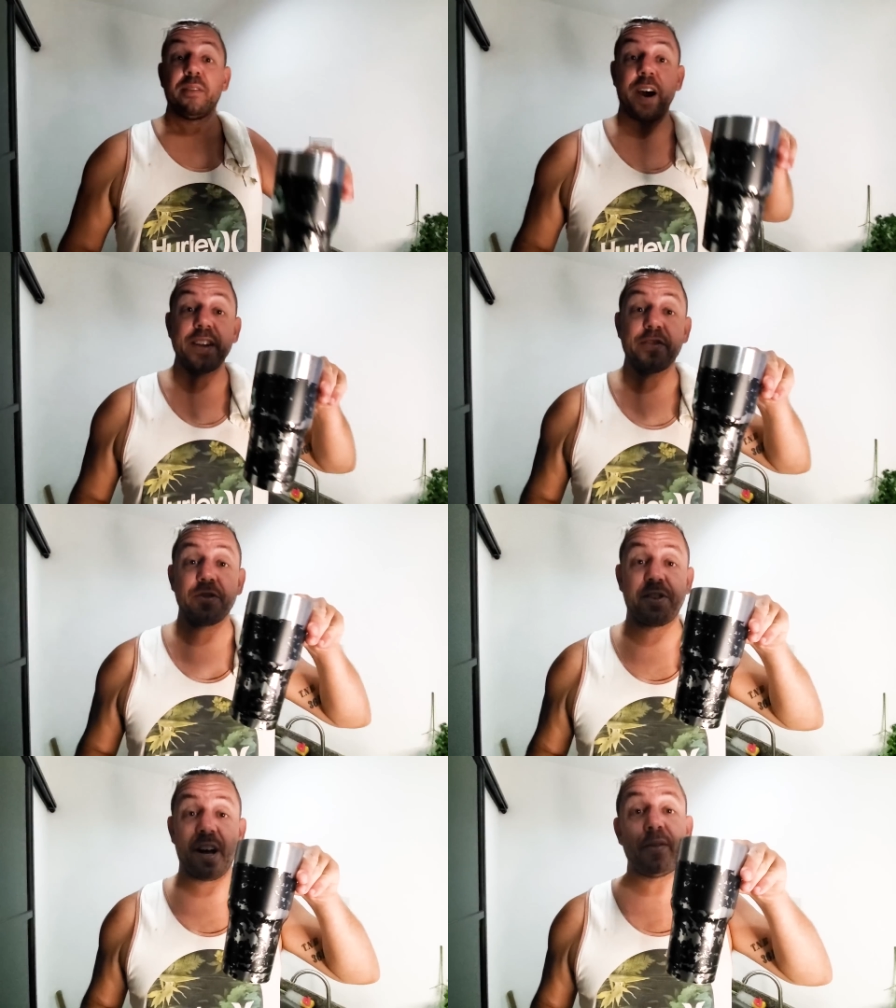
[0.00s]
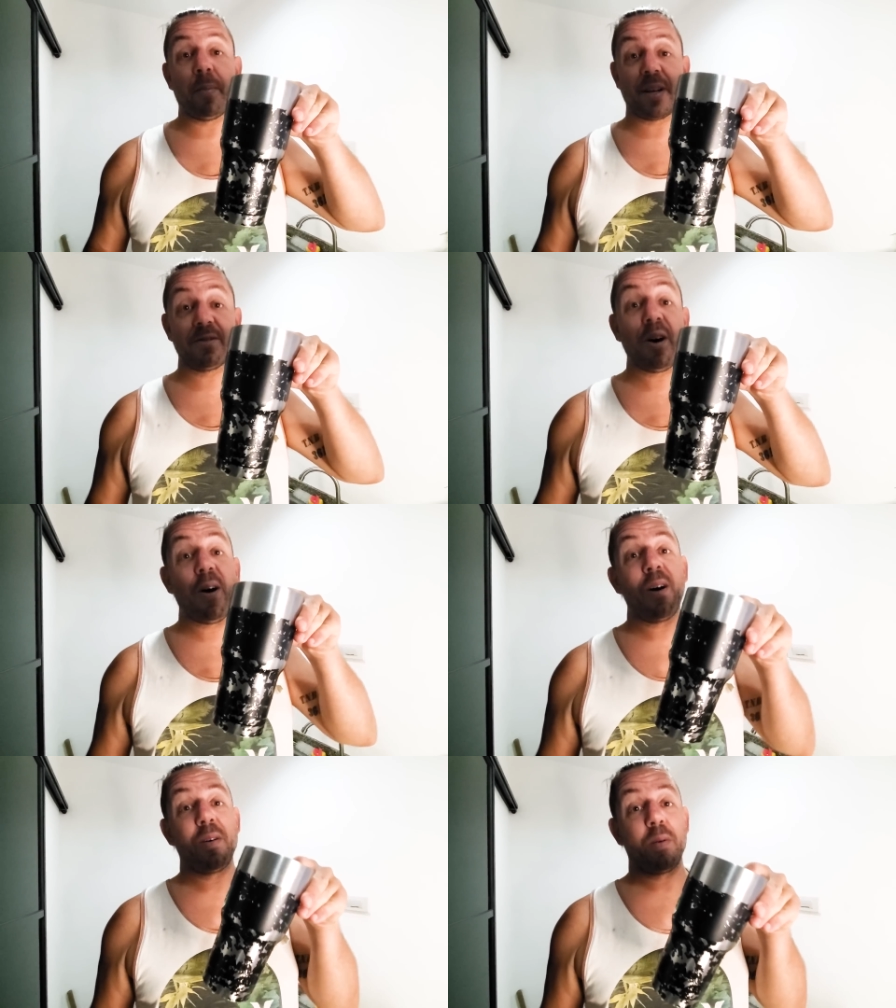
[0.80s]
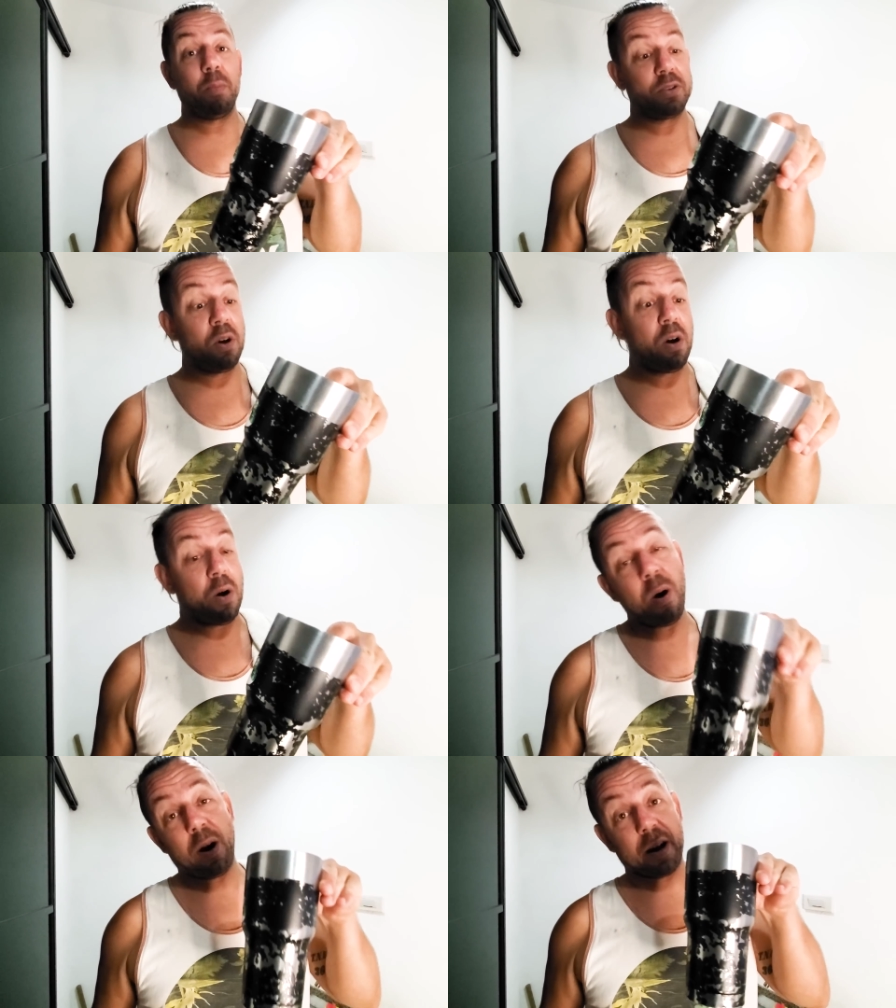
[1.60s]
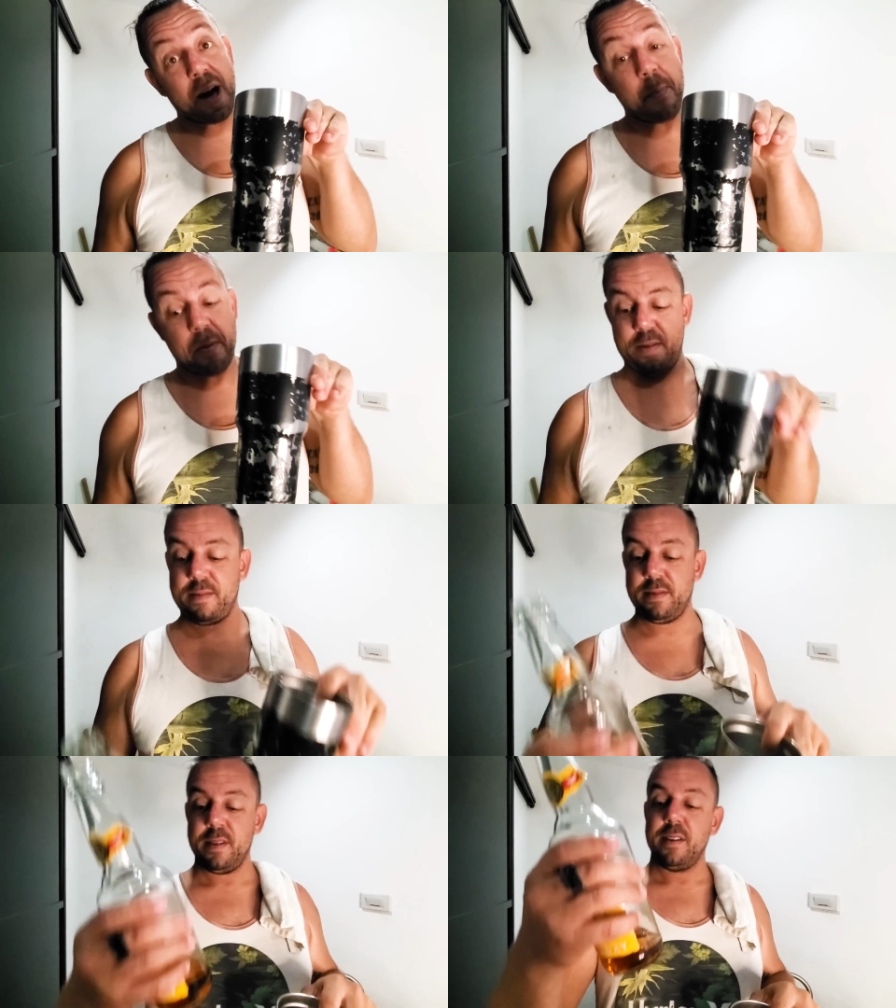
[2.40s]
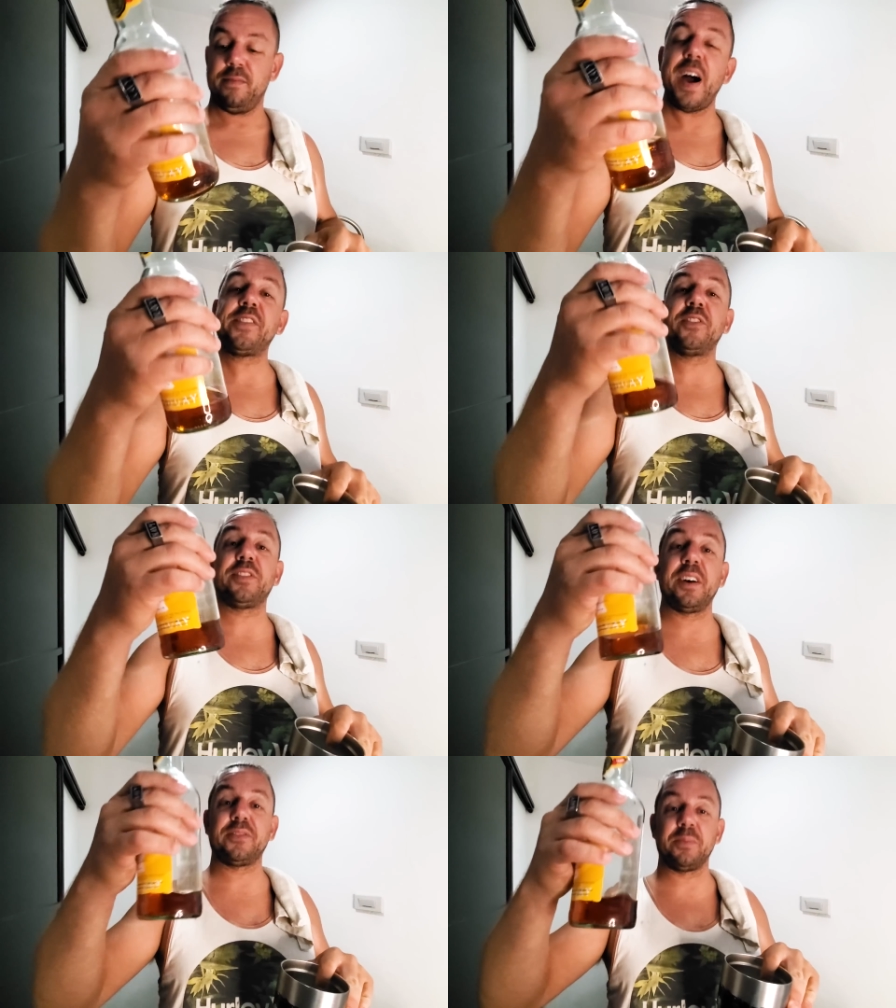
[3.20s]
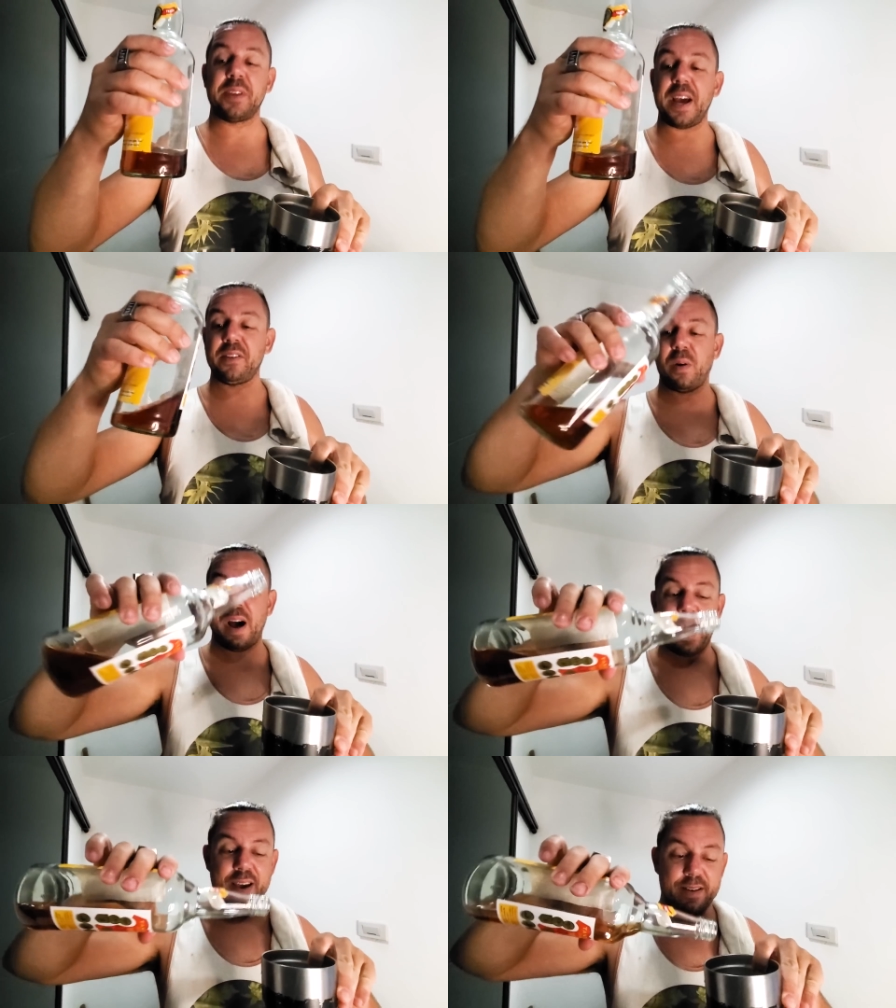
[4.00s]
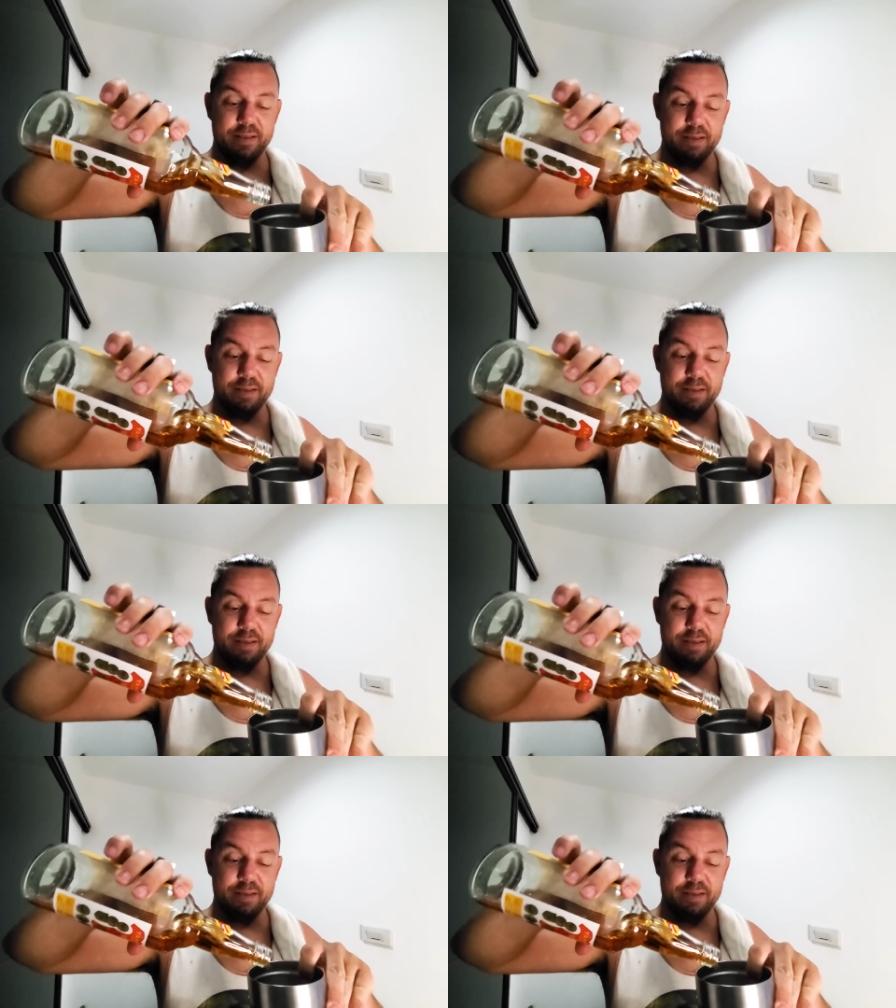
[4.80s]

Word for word: Find yourself a baso or cup. Find yourself some tandoai.